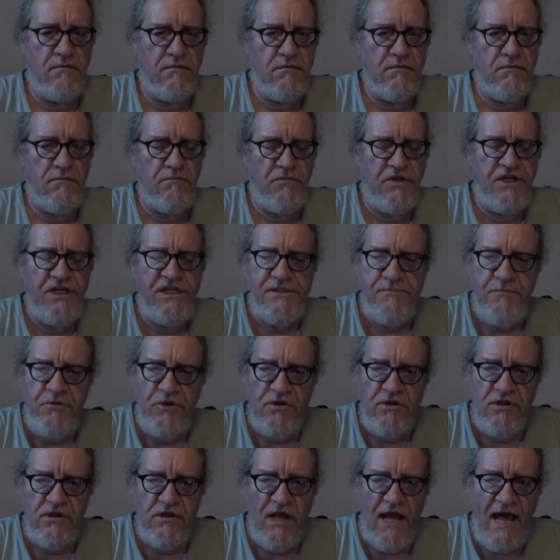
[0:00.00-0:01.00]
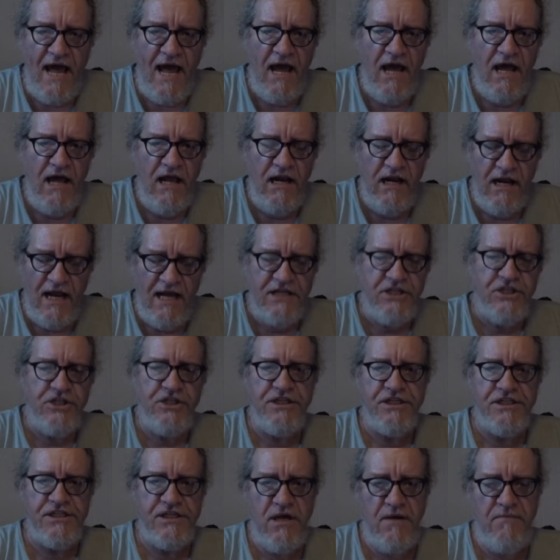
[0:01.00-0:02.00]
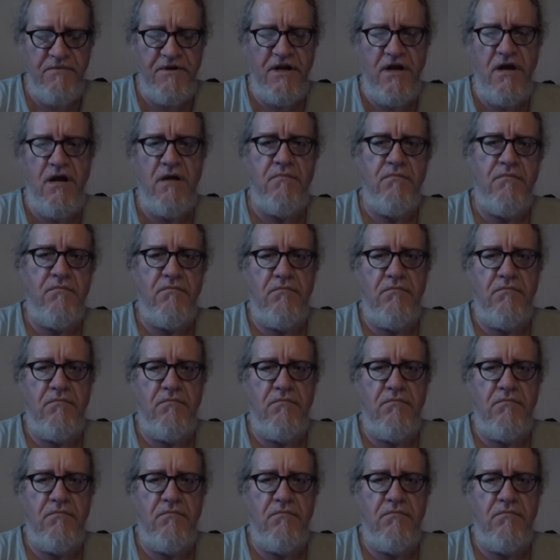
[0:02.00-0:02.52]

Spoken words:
Municipal election is coming up.